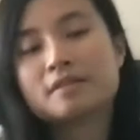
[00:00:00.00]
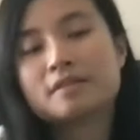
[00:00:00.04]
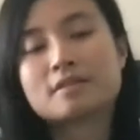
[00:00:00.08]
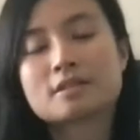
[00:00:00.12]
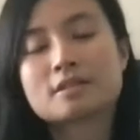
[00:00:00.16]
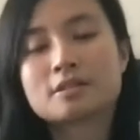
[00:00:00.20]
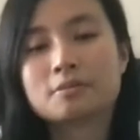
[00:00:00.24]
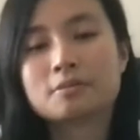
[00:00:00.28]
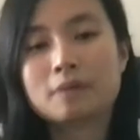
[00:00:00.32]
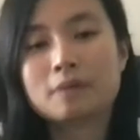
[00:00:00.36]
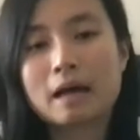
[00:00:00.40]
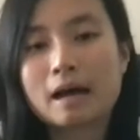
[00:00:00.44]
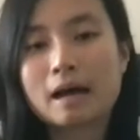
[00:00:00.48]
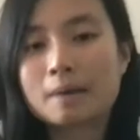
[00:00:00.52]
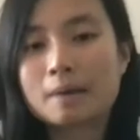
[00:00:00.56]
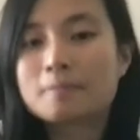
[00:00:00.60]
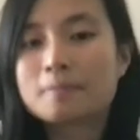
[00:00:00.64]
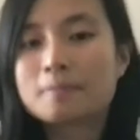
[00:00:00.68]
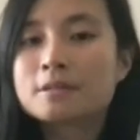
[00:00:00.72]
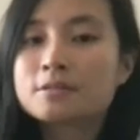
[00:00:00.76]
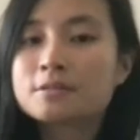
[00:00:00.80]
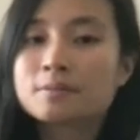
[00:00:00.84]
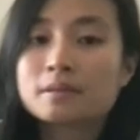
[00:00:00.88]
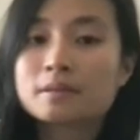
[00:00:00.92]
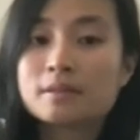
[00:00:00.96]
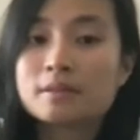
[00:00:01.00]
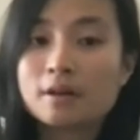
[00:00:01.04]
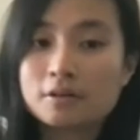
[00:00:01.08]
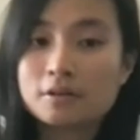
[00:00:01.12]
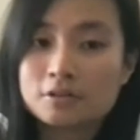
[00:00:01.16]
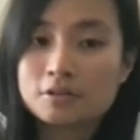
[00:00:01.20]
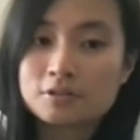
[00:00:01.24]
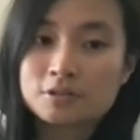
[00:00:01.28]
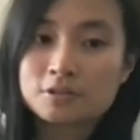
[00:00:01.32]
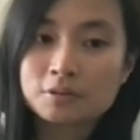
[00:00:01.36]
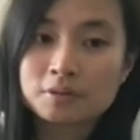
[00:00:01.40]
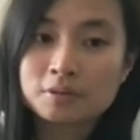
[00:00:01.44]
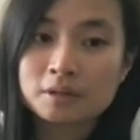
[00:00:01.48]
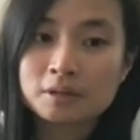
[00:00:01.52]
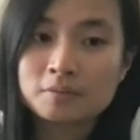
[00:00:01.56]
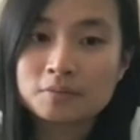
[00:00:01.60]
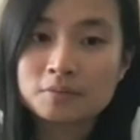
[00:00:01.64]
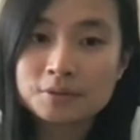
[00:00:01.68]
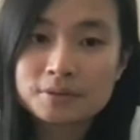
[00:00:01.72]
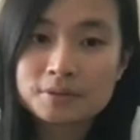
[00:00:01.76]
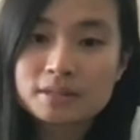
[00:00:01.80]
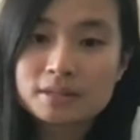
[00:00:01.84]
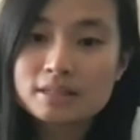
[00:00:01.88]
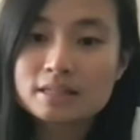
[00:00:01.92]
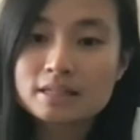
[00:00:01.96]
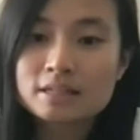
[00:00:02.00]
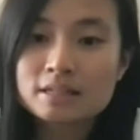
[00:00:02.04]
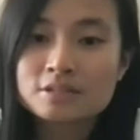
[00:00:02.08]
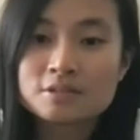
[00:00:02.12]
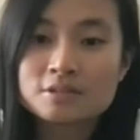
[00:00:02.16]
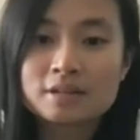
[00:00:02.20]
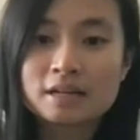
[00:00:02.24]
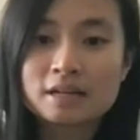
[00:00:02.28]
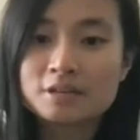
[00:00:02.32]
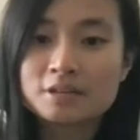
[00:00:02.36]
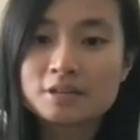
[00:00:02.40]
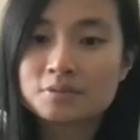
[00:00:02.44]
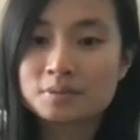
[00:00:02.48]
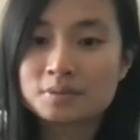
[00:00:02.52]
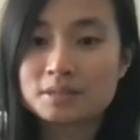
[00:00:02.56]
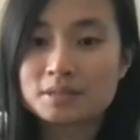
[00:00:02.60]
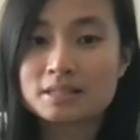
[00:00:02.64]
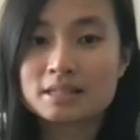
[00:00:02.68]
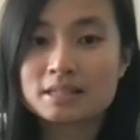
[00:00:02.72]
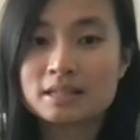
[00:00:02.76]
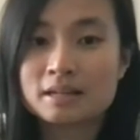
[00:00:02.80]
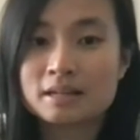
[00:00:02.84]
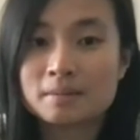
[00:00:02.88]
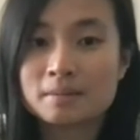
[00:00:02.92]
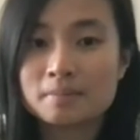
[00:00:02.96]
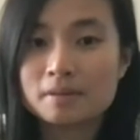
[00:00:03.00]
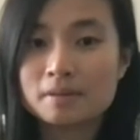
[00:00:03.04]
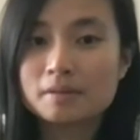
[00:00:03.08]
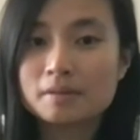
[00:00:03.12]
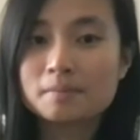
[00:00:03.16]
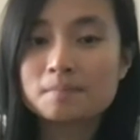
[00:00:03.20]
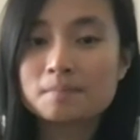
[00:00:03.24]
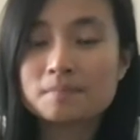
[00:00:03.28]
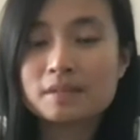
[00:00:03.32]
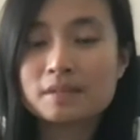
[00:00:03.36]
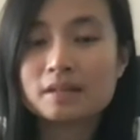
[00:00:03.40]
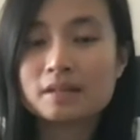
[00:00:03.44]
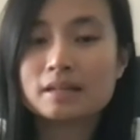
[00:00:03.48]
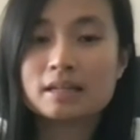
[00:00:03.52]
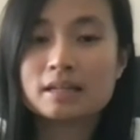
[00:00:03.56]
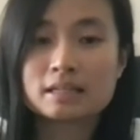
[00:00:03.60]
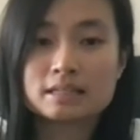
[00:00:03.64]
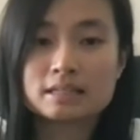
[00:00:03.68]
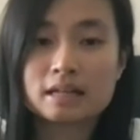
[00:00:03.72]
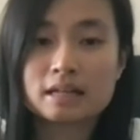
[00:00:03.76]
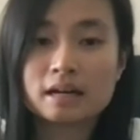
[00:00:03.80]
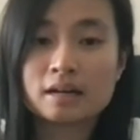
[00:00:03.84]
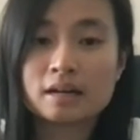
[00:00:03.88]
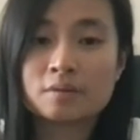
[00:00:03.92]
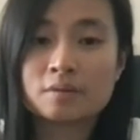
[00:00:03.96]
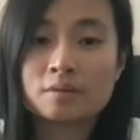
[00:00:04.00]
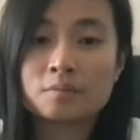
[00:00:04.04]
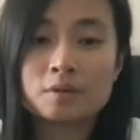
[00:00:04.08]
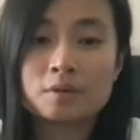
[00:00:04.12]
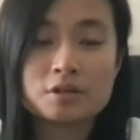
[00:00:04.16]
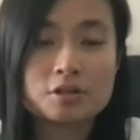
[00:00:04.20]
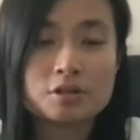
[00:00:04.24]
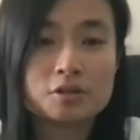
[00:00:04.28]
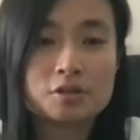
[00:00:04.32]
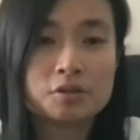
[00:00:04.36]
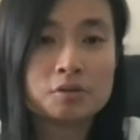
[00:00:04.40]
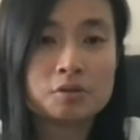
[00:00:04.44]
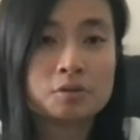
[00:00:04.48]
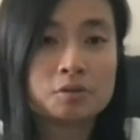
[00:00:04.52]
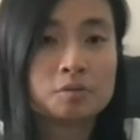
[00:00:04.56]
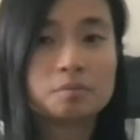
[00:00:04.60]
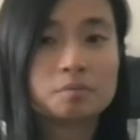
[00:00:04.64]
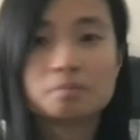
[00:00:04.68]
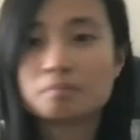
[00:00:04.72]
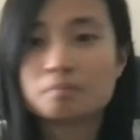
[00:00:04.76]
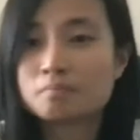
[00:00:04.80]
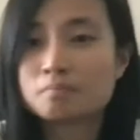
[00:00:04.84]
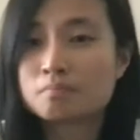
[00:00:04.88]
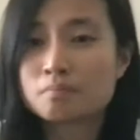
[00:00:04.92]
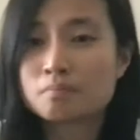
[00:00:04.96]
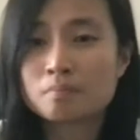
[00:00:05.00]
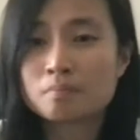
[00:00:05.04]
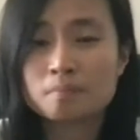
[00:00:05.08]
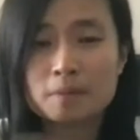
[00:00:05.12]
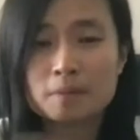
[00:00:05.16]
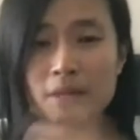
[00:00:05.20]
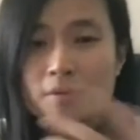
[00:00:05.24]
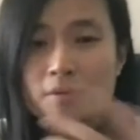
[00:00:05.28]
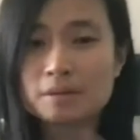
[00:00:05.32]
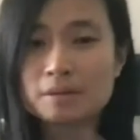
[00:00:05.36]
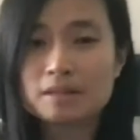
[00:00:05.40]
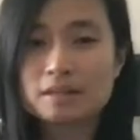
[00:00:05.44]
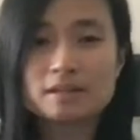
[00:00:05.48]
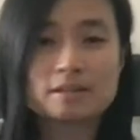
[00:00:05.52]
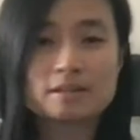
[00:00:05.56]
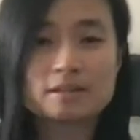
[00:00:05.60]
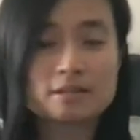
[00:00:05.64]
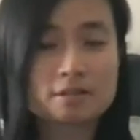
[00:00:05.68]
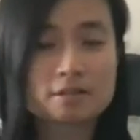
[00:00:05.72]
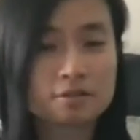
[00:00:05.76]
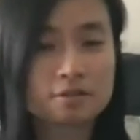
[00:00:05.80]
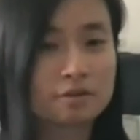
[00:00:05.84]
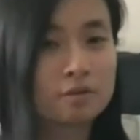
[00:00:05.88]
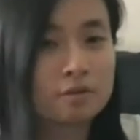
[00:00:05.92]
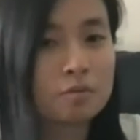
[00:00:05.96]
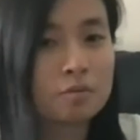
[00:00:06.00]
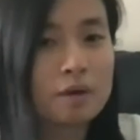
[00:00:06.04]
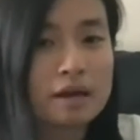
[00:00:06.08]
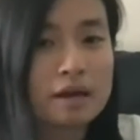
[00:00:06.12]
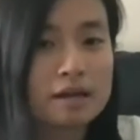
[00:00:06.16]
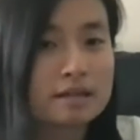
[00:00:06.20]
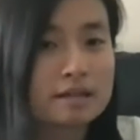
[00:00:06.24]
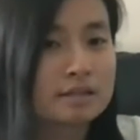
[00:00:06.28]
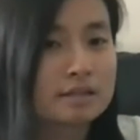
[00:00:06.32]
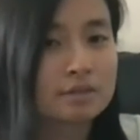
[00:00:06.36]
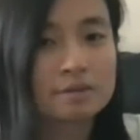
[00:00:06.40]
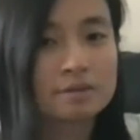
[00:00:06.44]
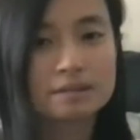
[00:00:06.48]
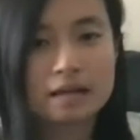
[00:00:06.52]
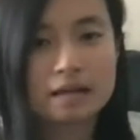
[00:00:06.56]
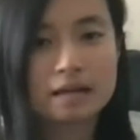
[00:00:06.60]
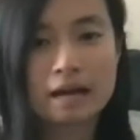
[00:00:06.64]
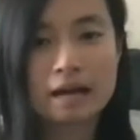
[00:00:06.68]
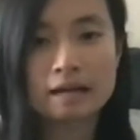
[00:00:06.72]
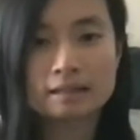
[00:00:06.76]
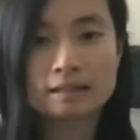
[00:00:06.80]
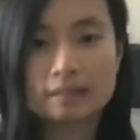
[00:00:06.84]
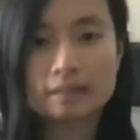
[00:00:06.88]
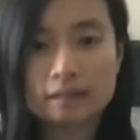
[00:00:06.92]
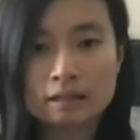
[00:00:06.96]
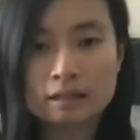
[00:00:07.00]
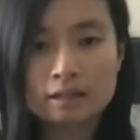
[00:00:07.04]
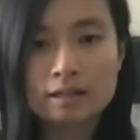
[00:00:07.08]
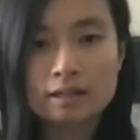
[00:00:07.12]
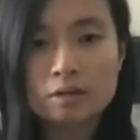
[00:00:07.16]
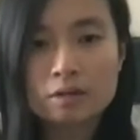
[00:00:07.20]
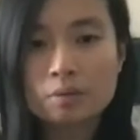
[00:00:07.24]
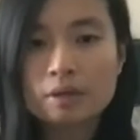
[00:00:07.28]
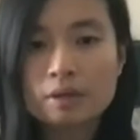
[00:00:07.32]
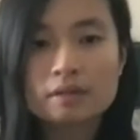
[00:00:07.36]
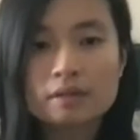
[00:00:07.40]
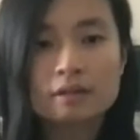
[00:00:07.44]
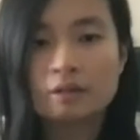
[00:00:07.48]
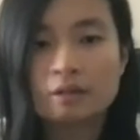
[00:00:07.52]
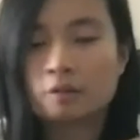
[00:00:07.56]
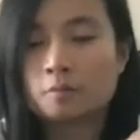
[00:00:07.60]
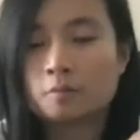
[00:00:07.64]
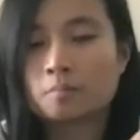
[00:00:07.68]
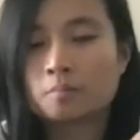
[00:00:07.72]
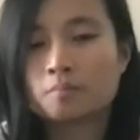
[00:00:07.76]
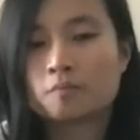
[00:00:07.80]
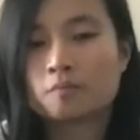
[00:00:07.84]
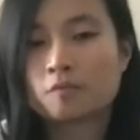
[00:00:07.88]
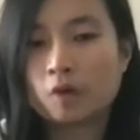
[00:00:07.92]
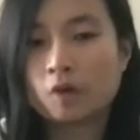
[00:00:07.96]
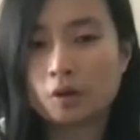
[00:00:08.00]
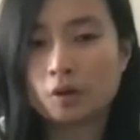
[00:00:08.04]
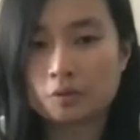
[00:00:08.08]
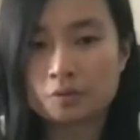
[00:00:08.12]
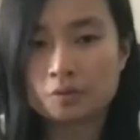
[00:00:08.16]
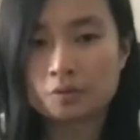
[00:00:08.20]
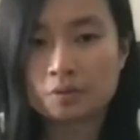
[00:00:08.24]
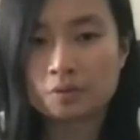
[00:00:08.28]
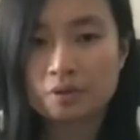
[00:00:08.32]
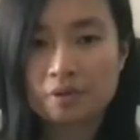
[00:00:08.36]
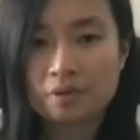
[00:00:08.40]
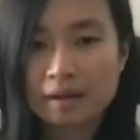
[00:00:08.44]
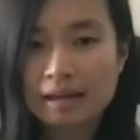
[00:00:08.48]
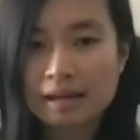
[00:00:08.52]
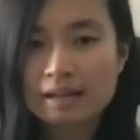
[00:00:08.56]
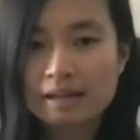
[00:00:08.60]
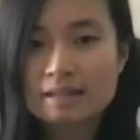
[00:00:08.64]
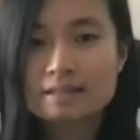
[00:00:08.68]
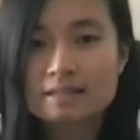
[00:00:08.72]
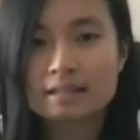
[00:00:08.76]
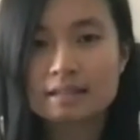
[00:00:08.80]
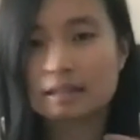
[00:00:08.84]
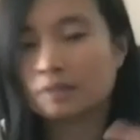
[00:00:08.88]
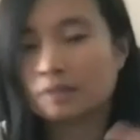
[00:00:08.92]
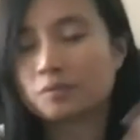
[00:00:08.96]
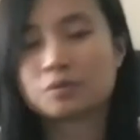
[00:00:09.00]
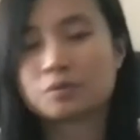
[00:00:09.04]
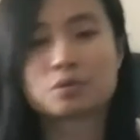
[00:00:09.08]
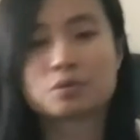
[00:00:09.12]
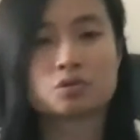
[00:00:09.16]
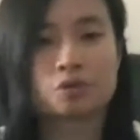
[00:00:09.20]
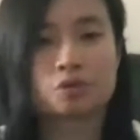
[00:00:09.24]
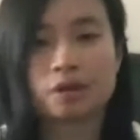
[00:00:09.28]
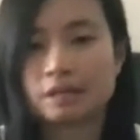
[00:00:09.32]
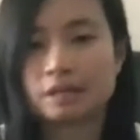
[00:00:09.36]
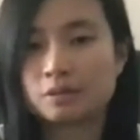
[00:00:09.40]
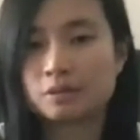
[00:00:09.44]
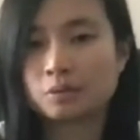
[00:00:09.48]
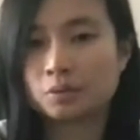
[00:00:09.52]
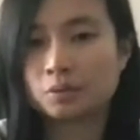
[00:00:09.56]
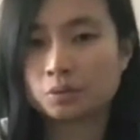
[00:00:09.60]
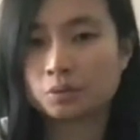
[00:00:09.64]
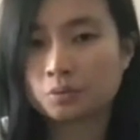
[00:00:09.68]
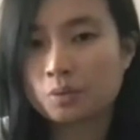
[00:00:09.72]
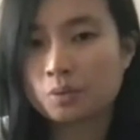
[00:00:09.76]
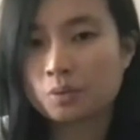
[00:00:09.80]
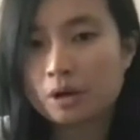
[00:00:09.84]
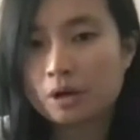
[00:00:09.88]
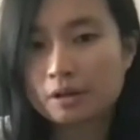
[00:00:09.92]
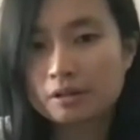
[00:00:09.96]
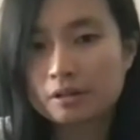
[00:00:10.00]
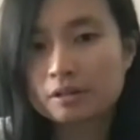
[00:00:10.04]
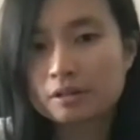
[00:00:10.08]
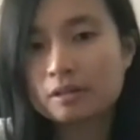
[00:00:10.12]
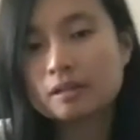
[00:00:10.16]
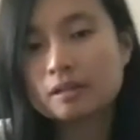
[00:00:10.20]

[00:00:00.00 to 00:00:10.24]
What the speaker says: So what happens with non-Newtonian fluids, as you guys will see in a bit, is that when you play with it a certain way, it's going to act like a liquid. It'll fall through your hands like if you're trying to hold water.